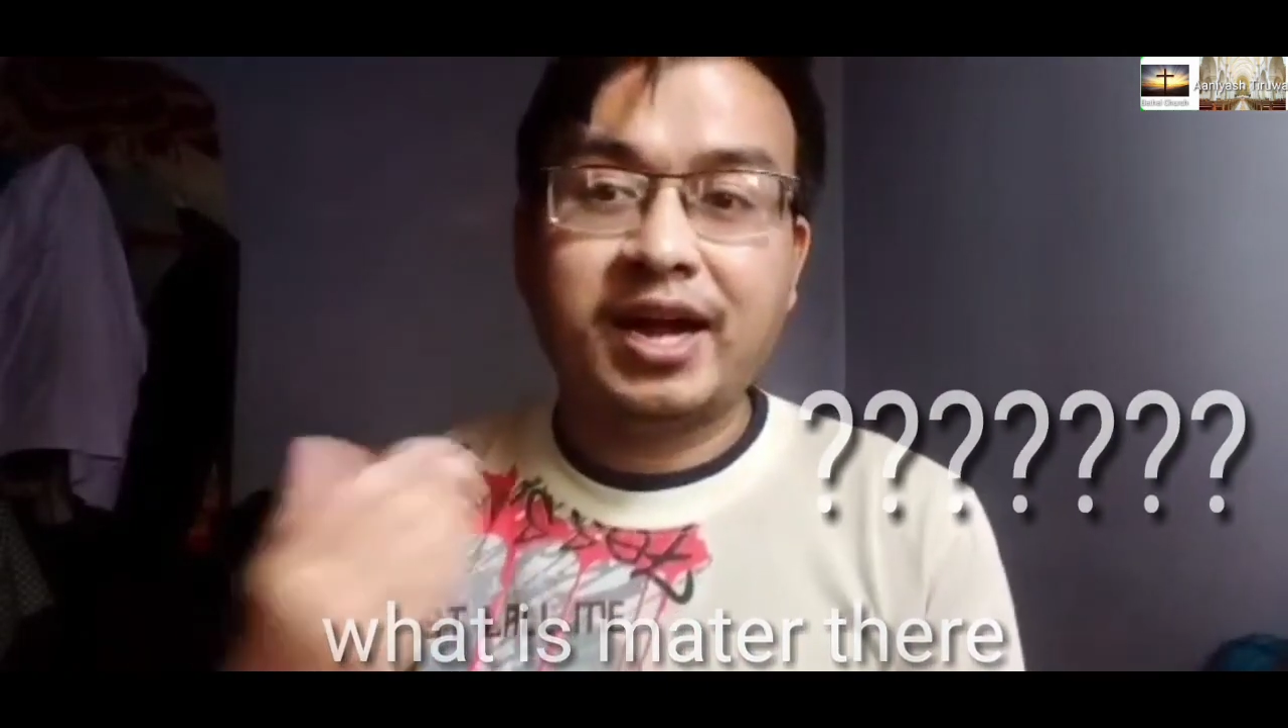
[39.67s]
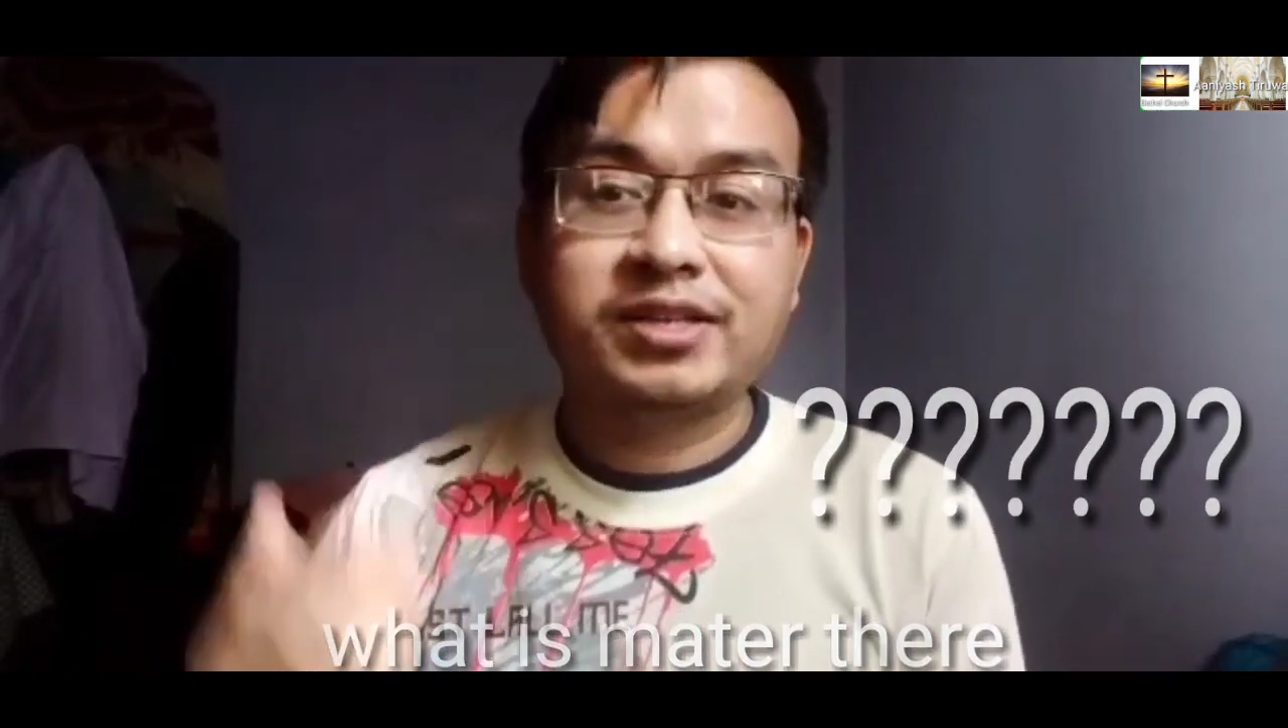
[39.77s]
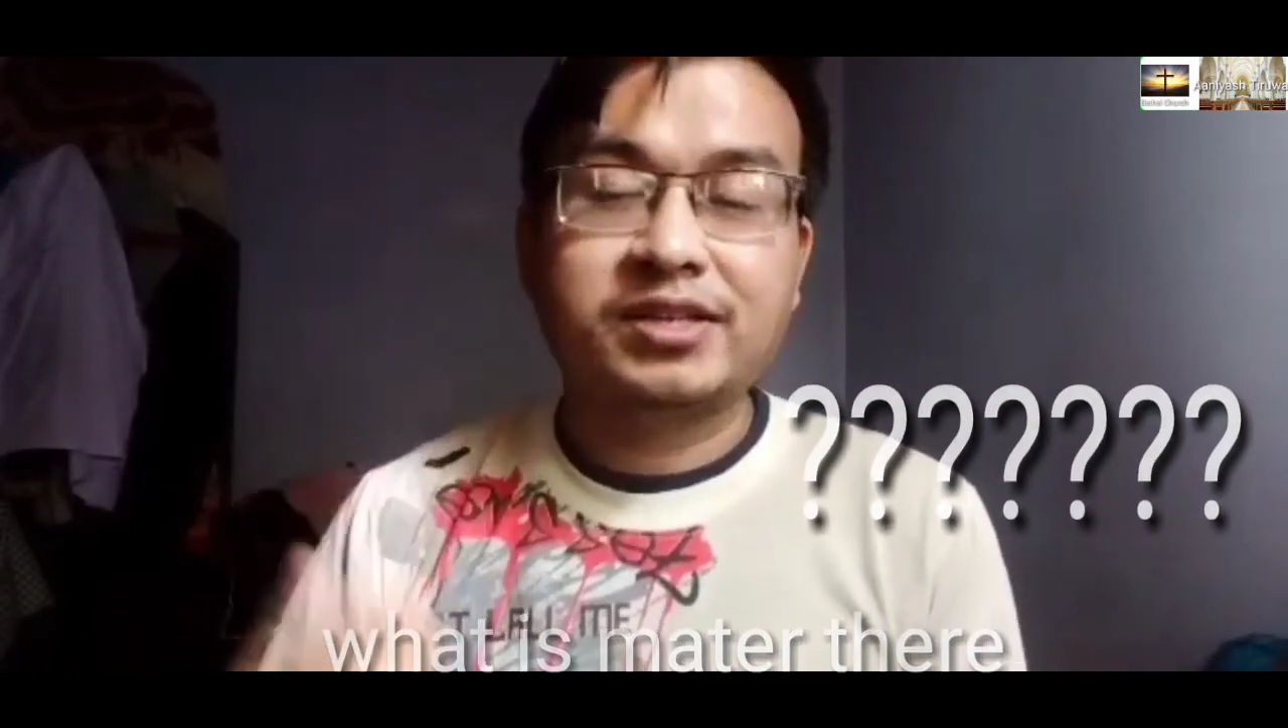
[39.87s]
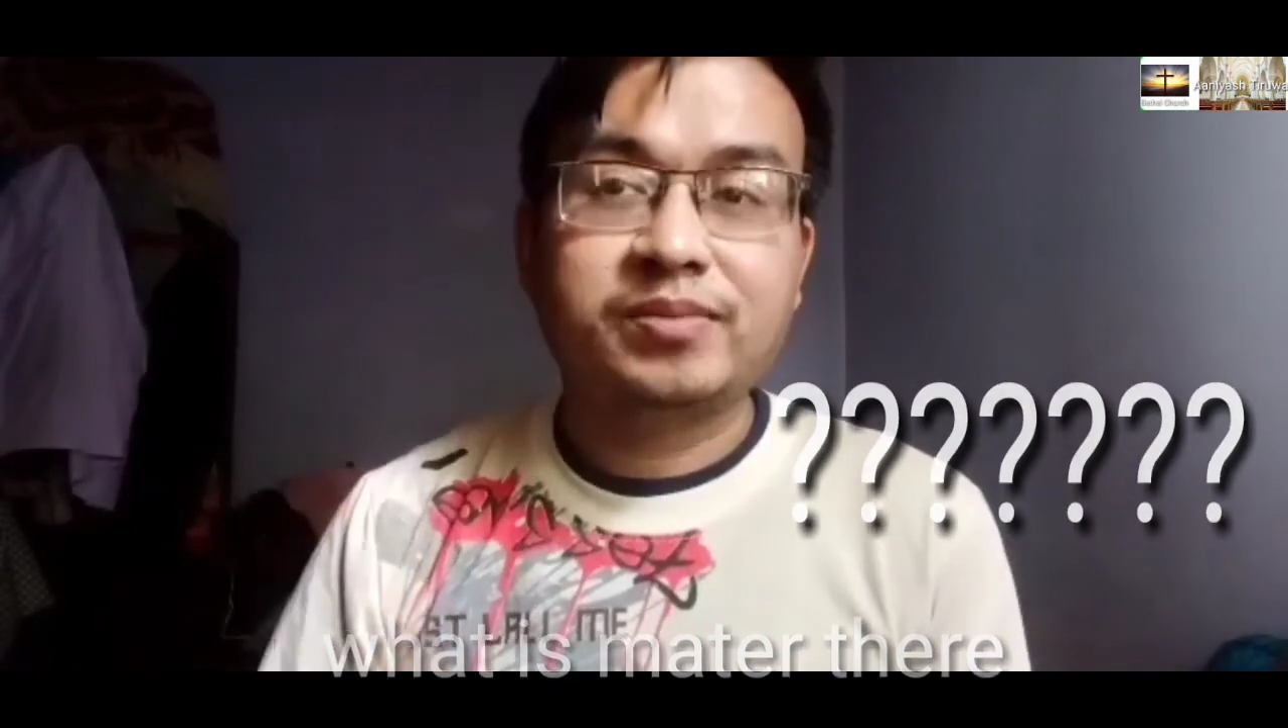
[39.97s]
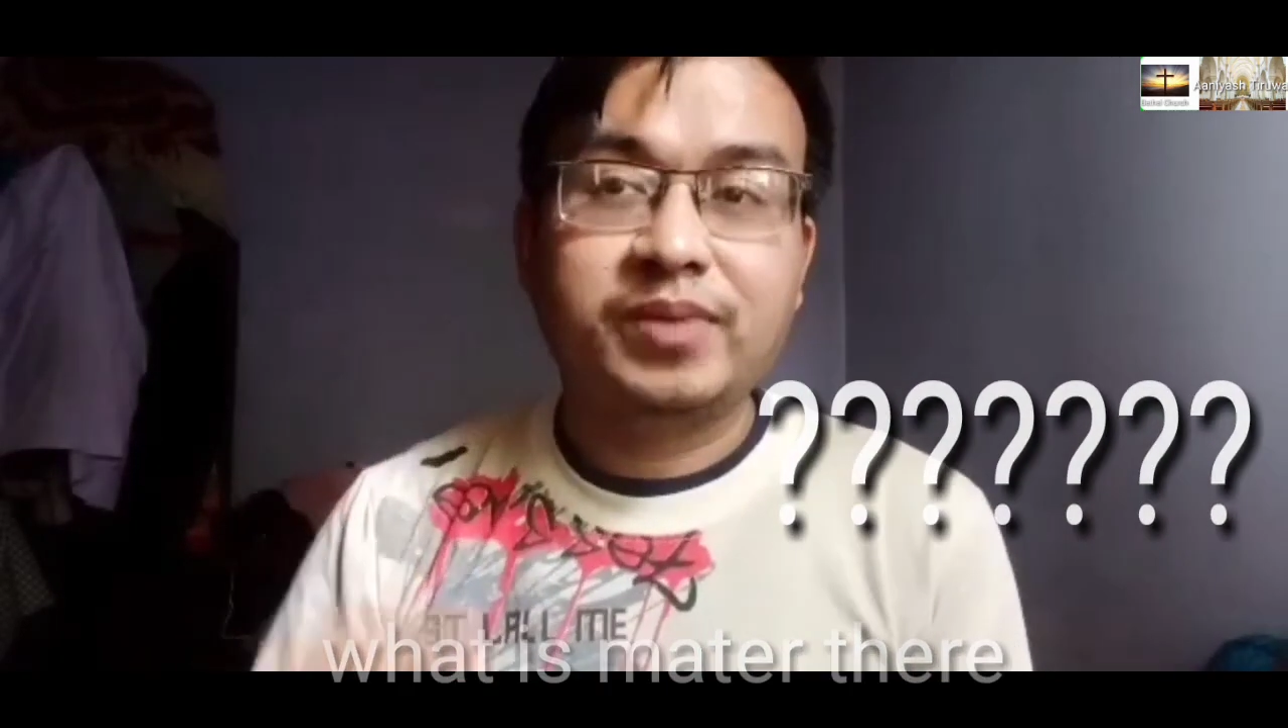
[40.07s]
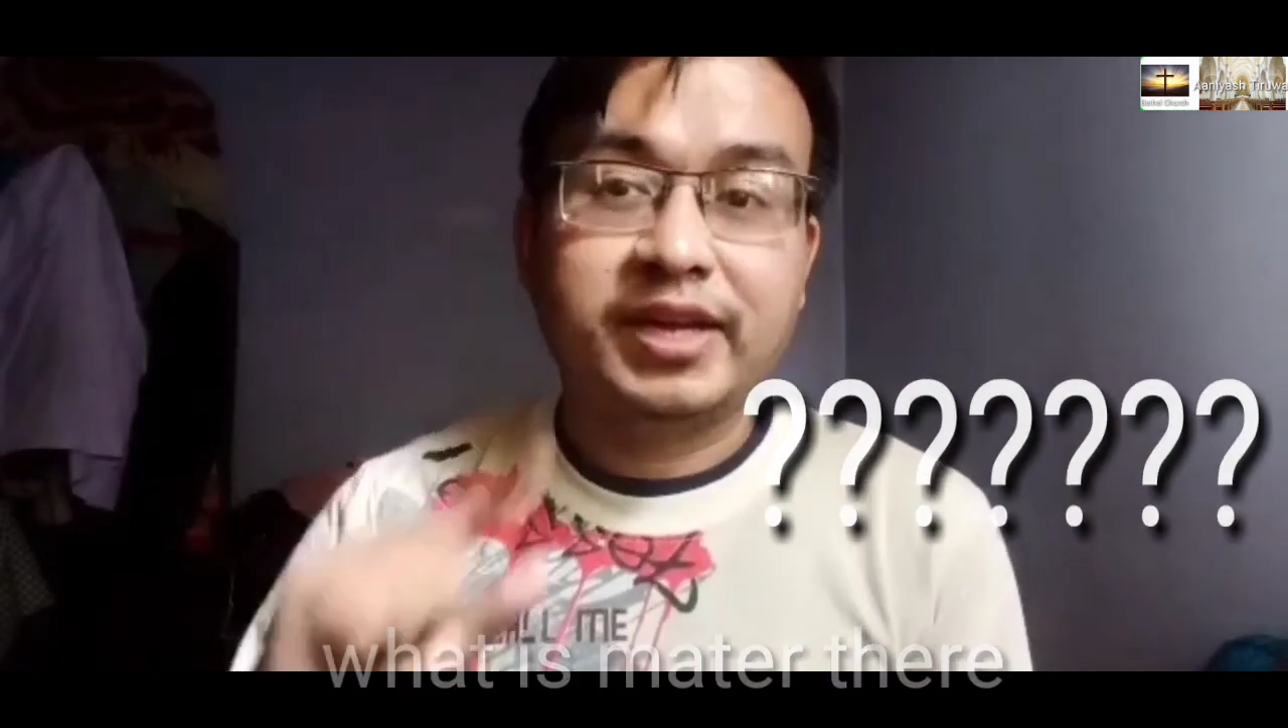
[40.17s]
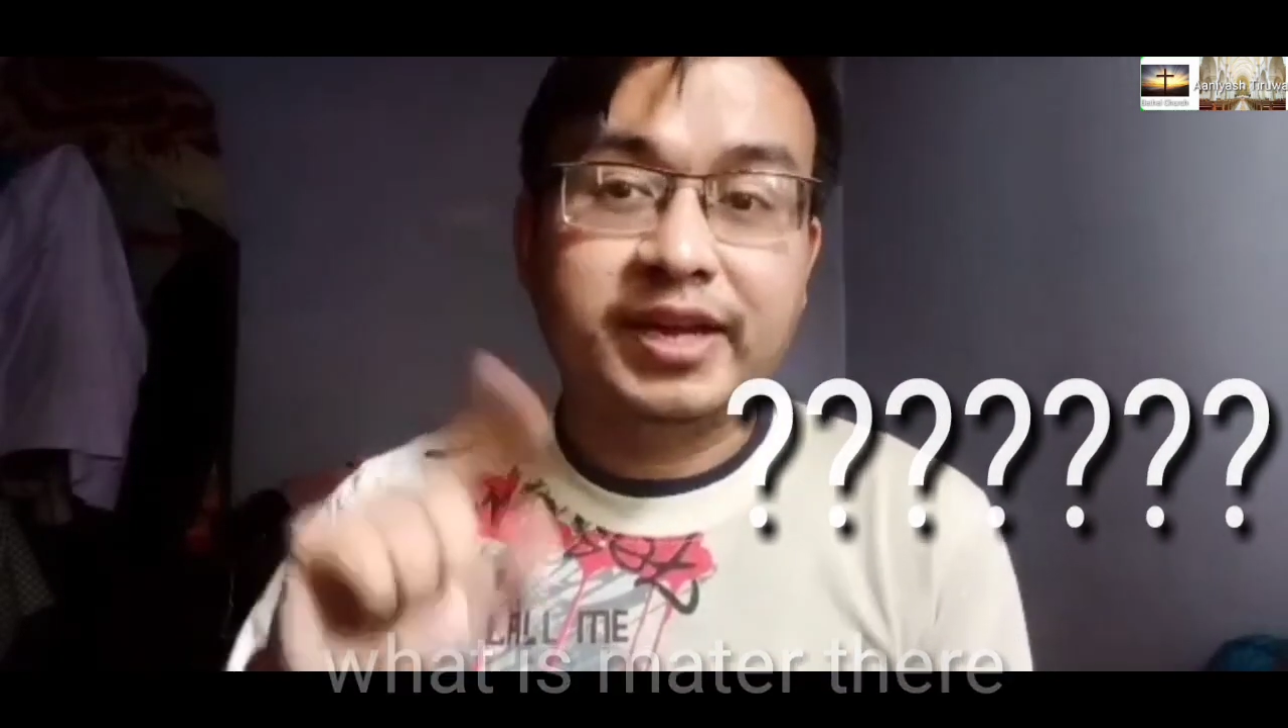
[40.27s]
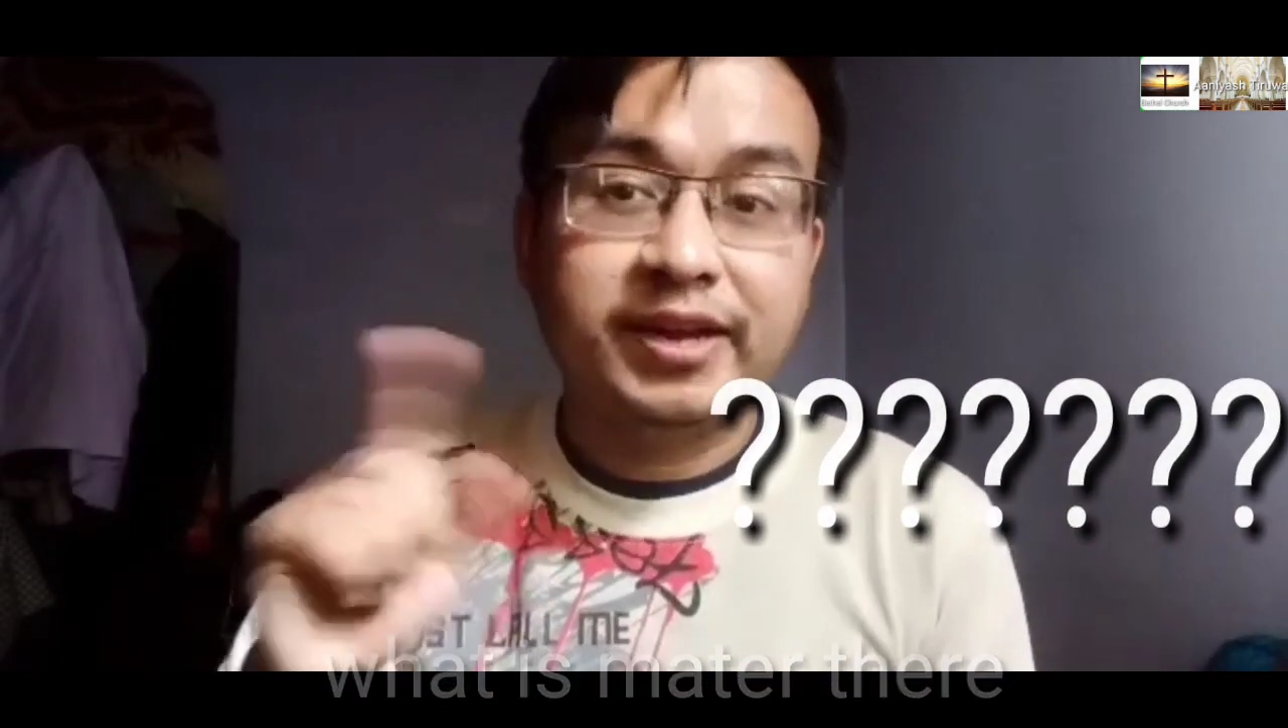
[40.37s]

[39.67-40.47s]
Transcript: are just been